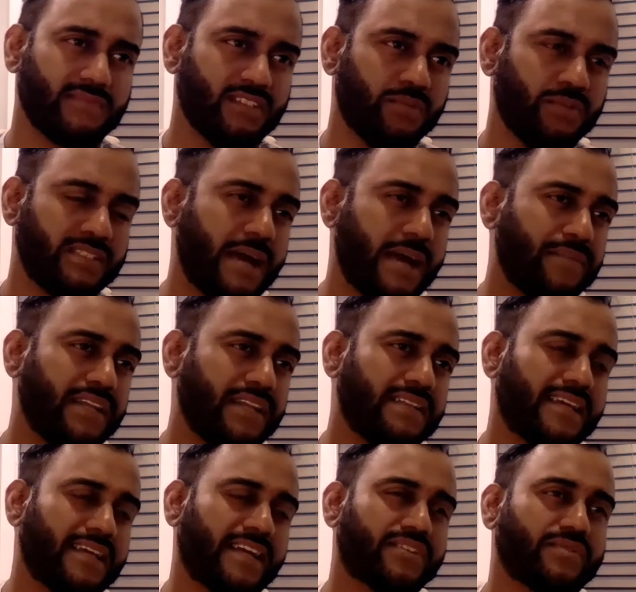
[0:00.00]
was happening
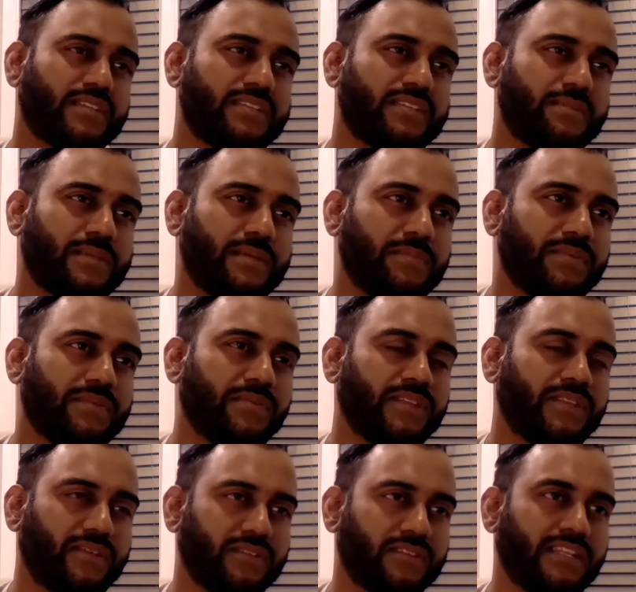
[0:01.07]
naturally to people when
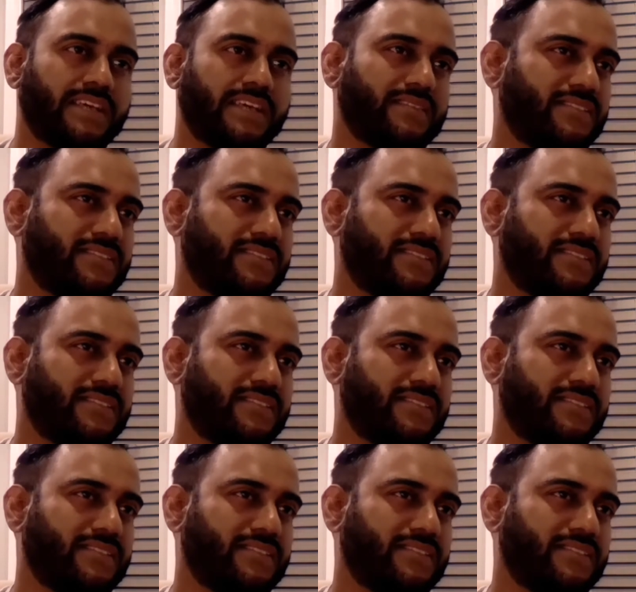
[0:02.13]
they're like,